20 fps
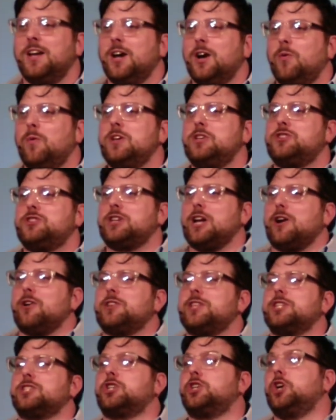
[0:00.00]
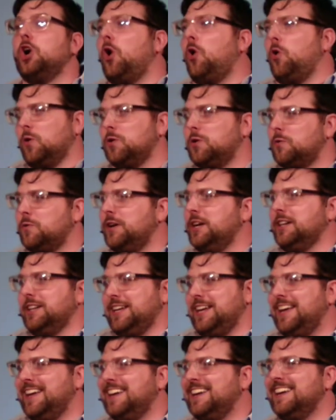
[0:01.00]
We share this goal, really,
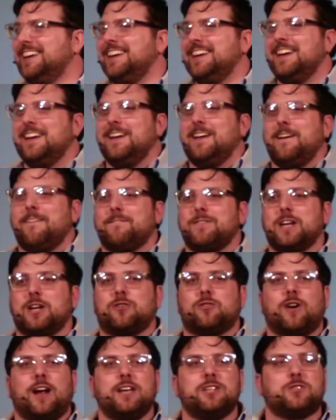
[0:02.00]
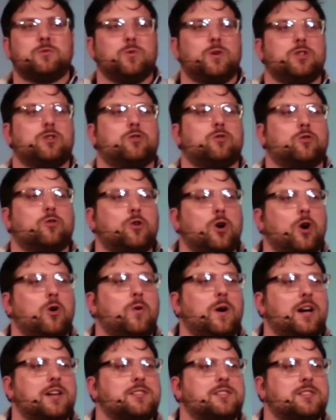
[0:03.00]
that Christ would grow
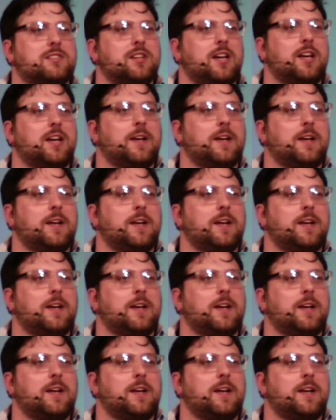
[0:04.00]
us